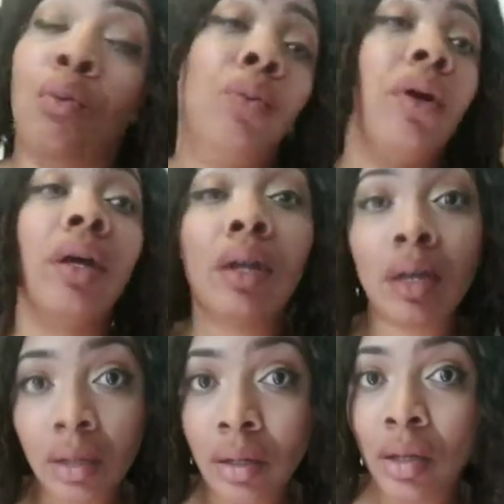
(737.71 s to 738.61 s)
we're going
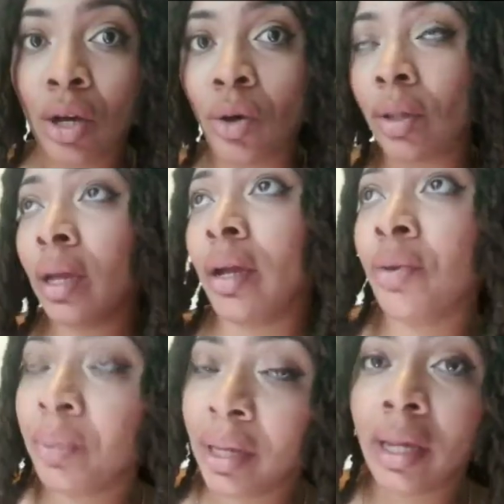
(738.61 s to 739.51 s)
to go on the
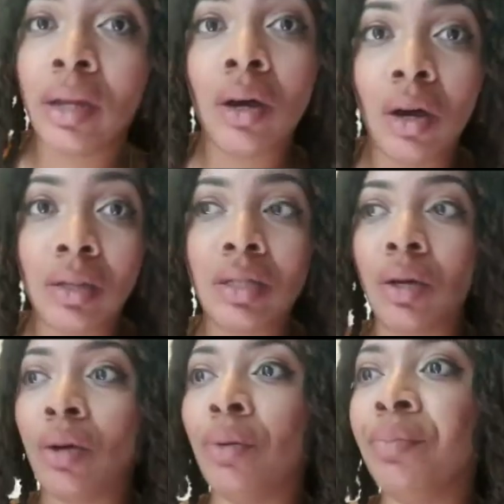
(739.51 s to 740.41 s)
airplane
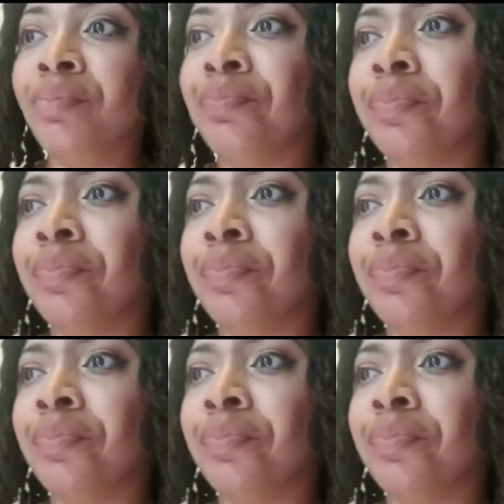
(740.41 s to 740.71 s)
also